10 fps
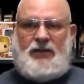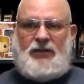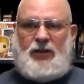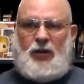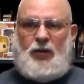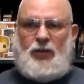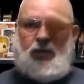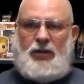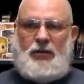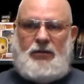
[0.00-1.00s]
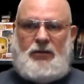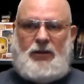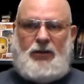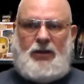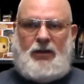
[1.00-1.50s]
So
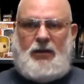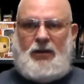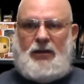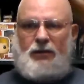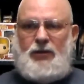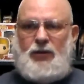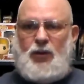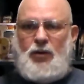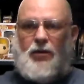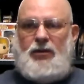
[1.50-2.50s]
you can twirl